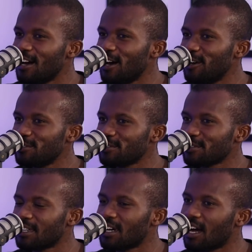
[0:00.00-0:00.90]

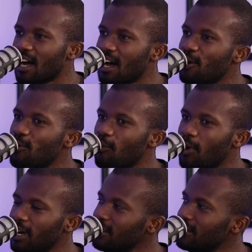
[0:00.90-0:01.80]
of how
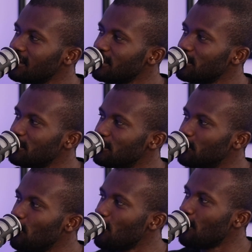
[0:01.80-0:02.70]
well
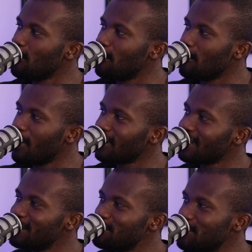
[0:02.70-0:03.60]
your
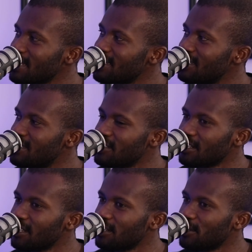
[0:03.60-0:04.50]
marketing message
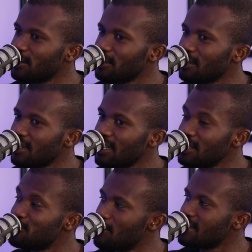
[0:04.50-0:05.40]

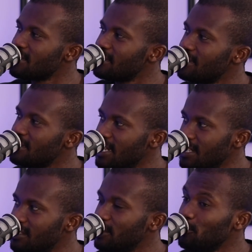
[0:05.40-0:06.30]
is
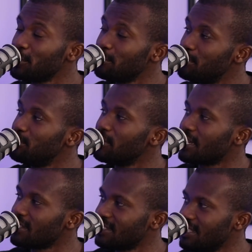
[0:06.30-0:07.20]
resonating with the people
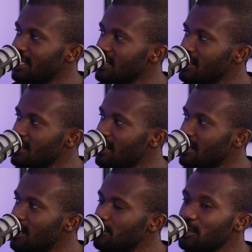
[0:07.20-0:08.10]
that are seeing it.
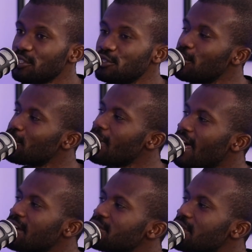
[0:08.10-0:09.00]
Because you don't
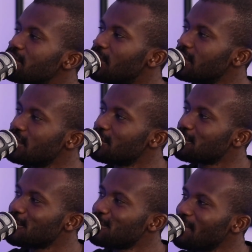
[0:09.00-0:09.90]
have the advantage of
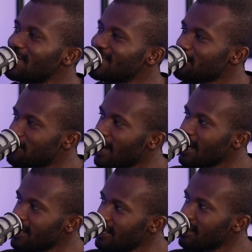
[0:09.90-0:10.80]

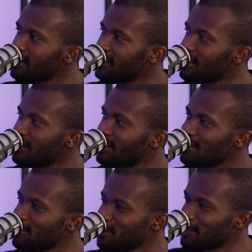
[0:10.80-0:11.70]
specifying
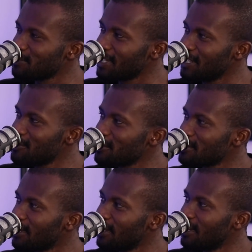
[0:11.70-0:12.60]
the specific
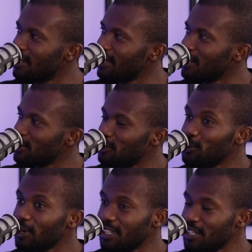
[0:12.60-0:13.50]
interest.
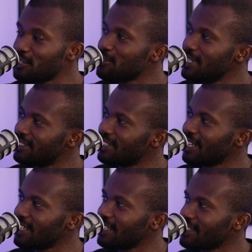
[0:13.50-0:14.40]
You are literally
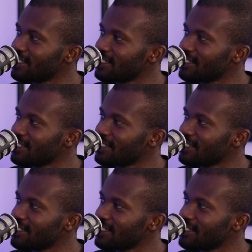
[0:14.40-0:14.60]
saying,